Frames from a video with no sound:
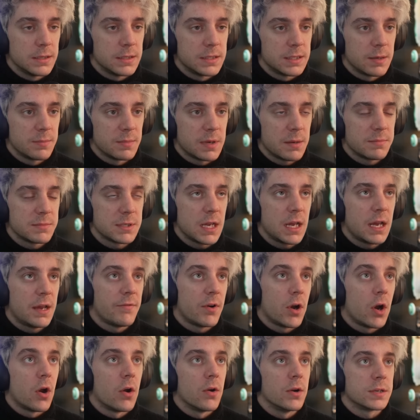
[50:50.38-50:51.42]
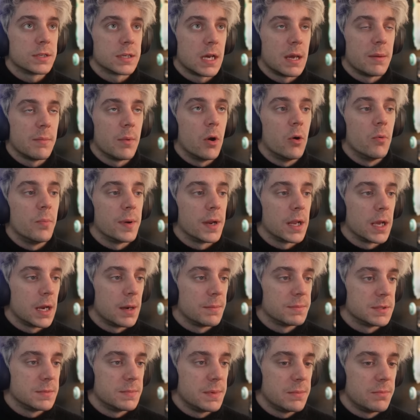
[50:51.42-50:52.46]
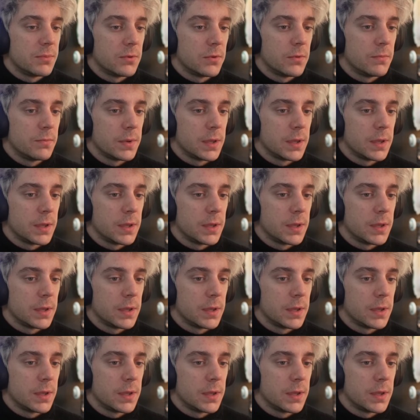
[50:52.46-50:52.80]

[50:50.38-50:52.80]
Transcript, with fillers: sometimes I have a hard time opening up to people